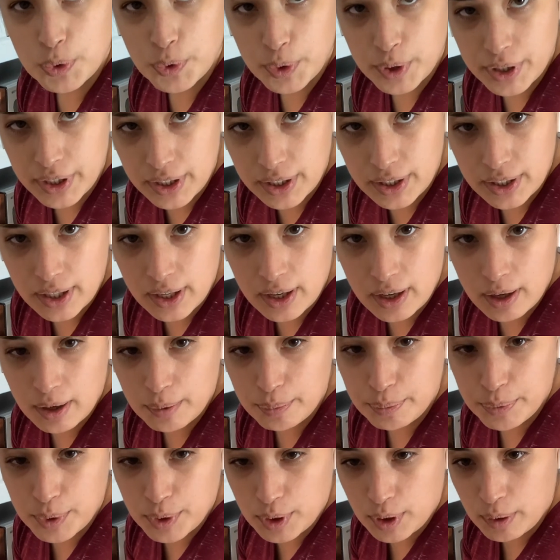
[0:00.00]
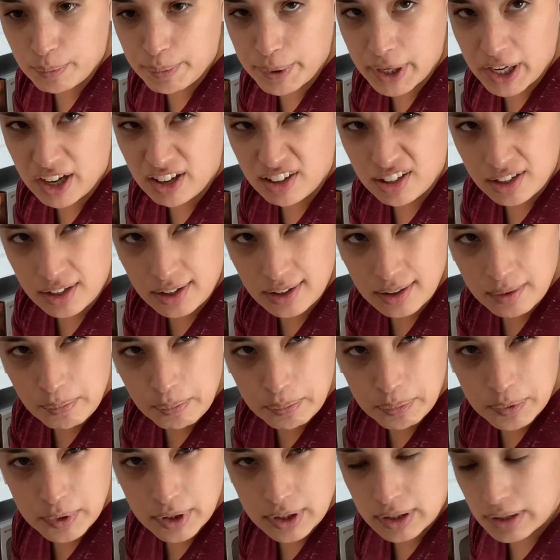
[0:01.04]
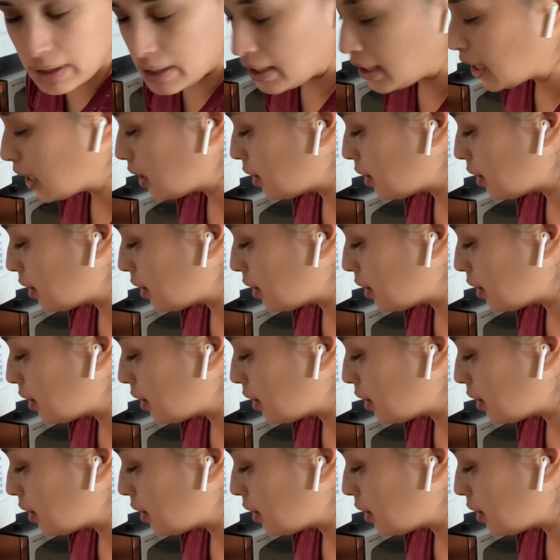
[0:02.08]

clean them, pick out any yuck